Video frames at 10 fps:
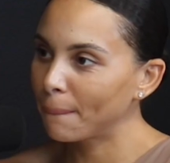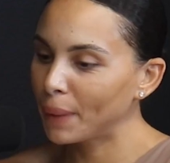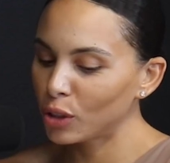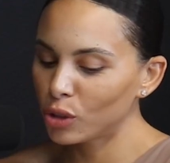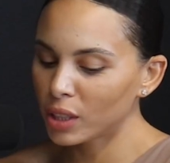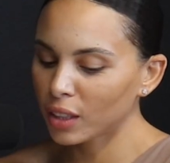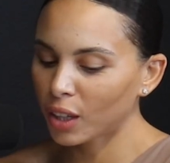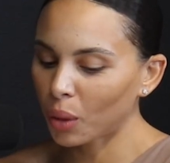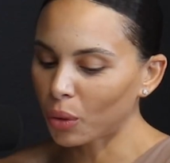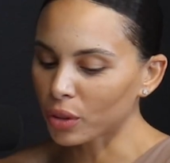But you did
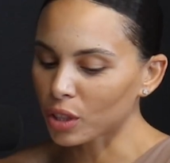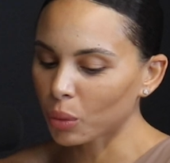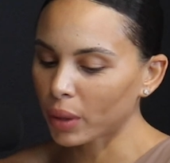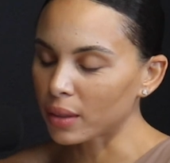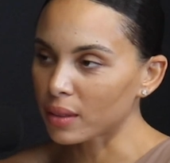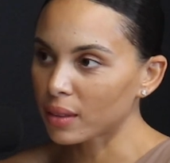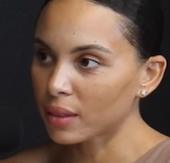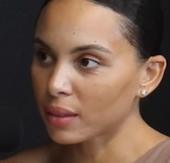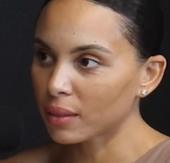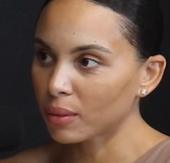go on to win
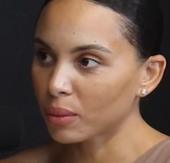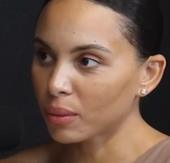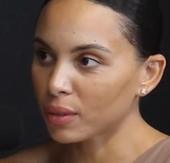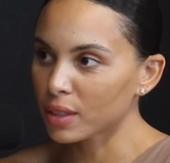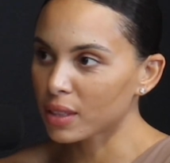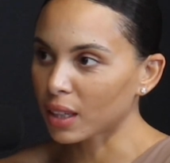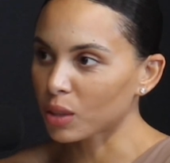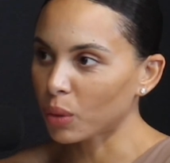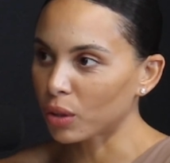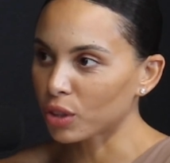
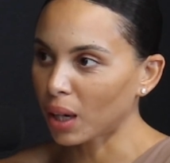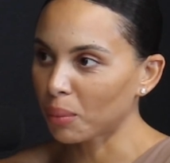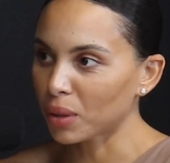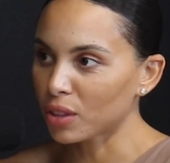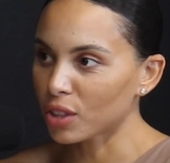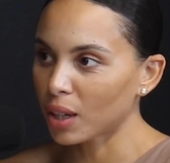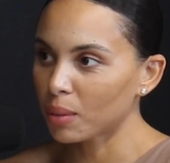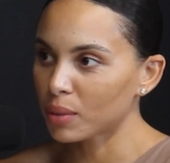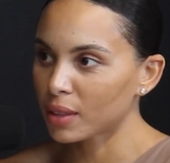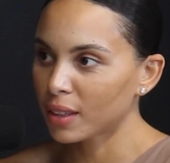6 world championships.
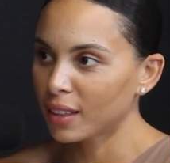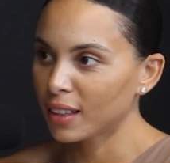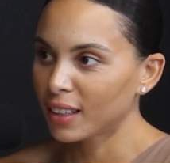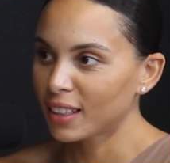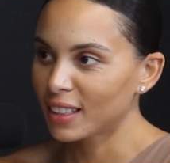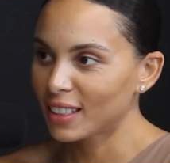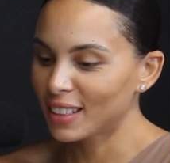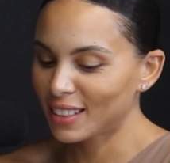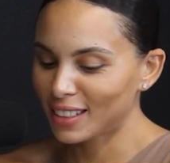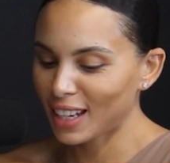
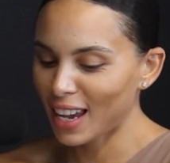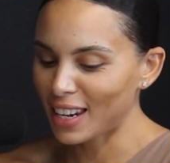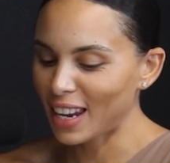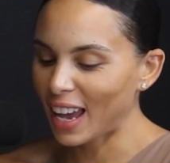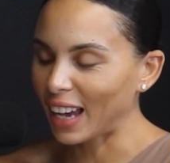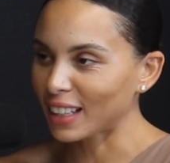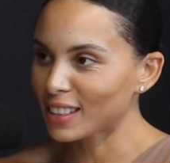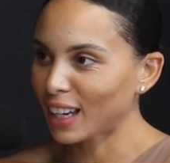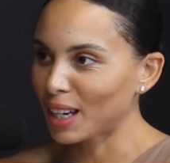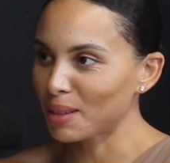10 X
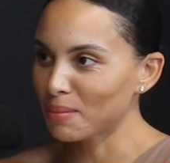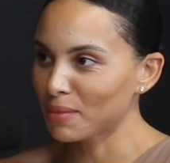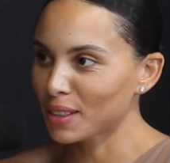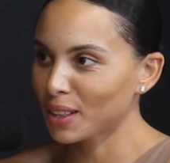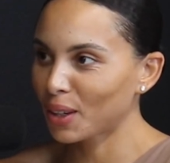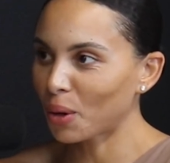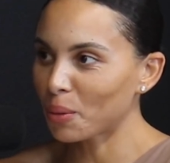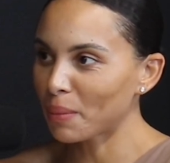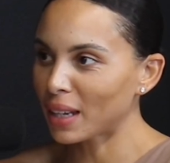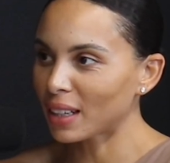Games
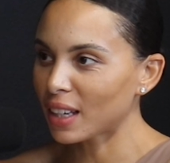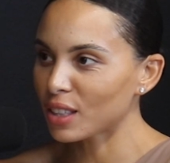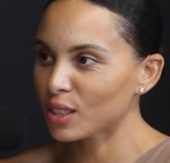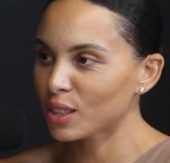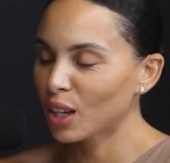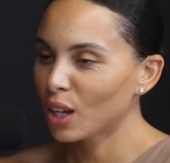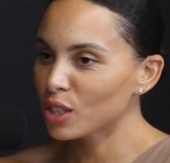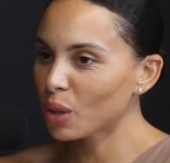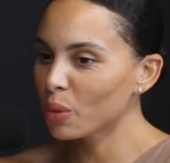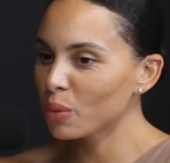gold medalist.
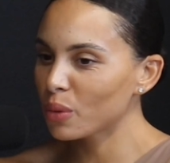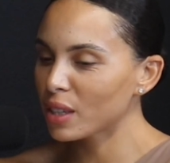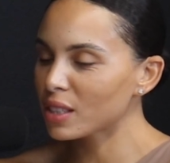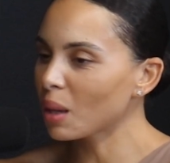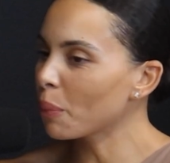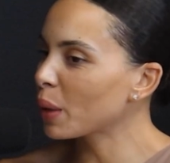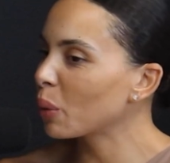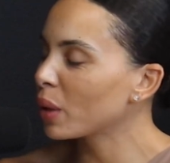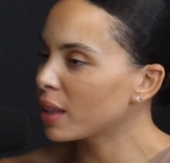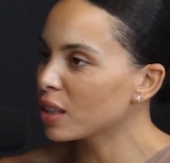So there's
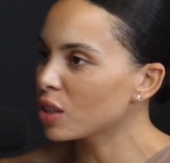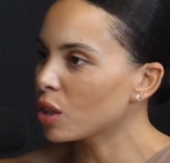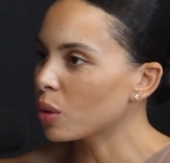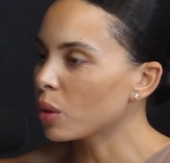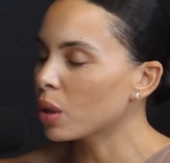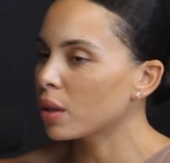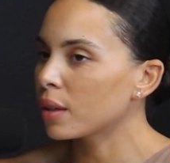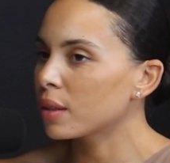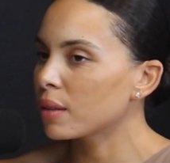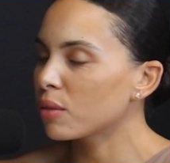something within you that
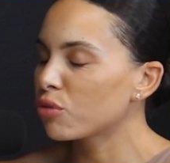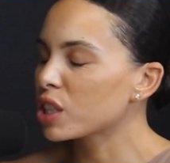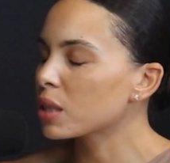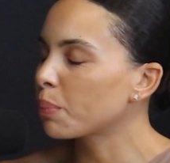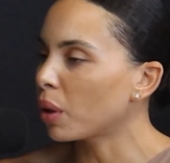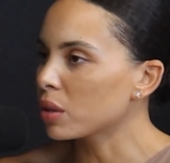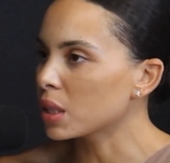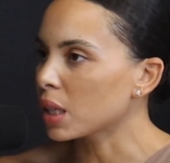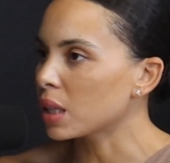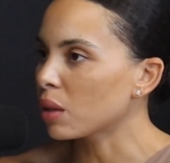
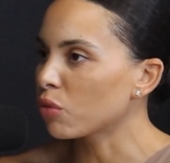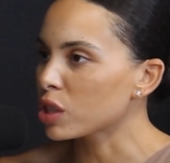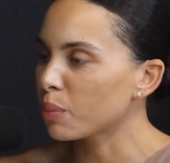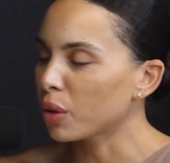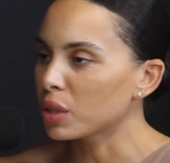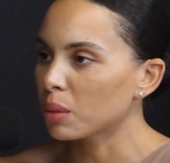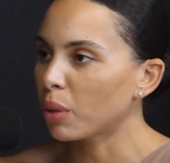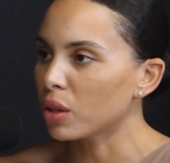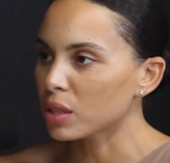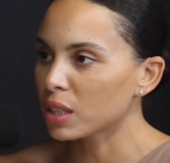responded
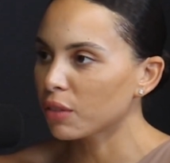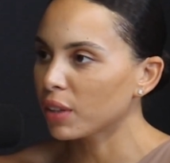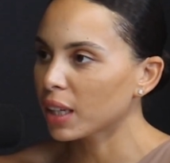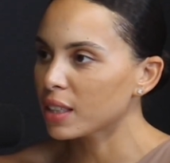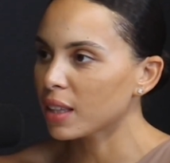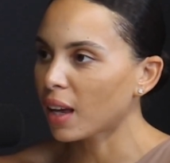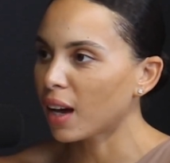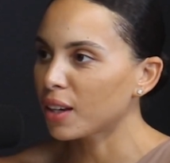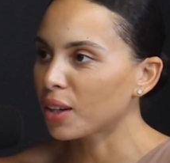positively to that,